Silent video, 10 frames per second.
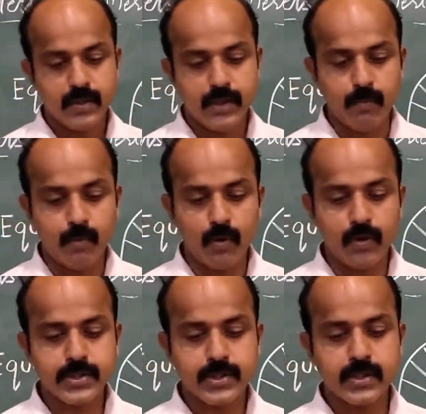The
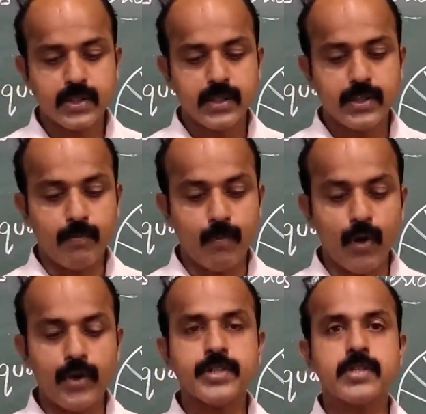
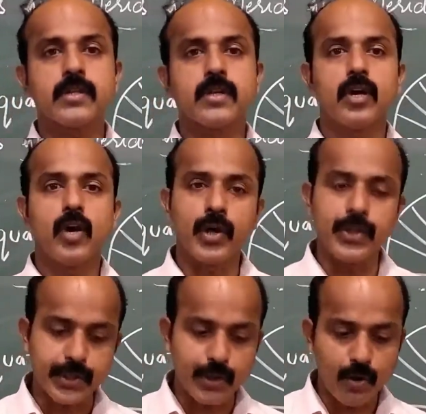point on
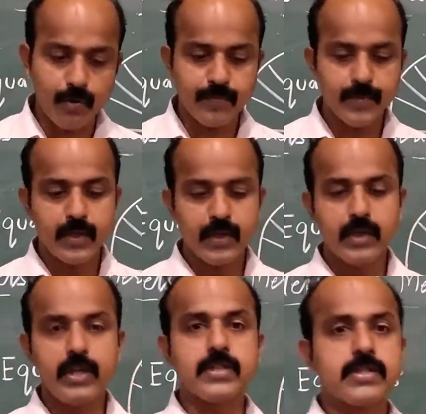the
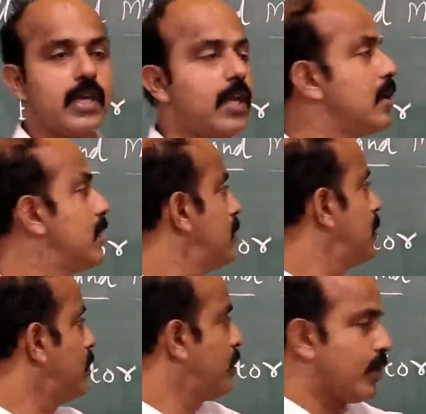top is
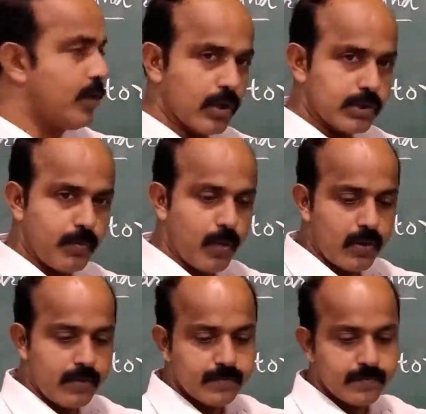the north pole.